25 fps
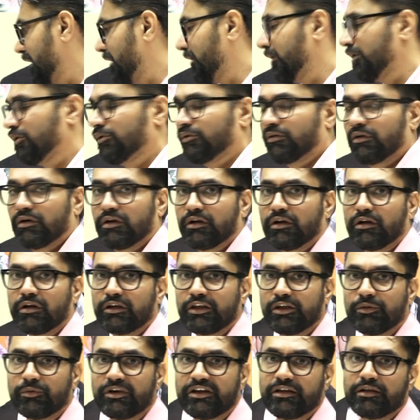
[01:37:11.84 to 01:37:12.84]
have
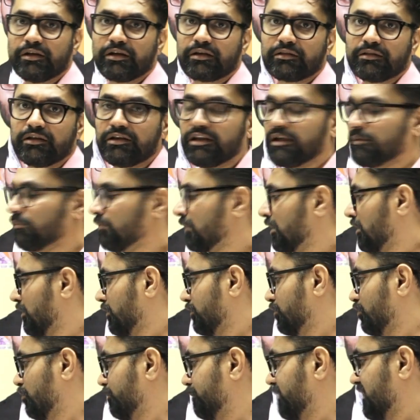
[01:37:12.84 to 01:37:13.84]
given here, the name
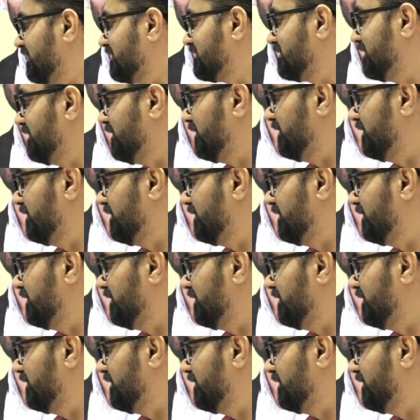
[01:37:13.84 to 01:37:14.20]
UPSC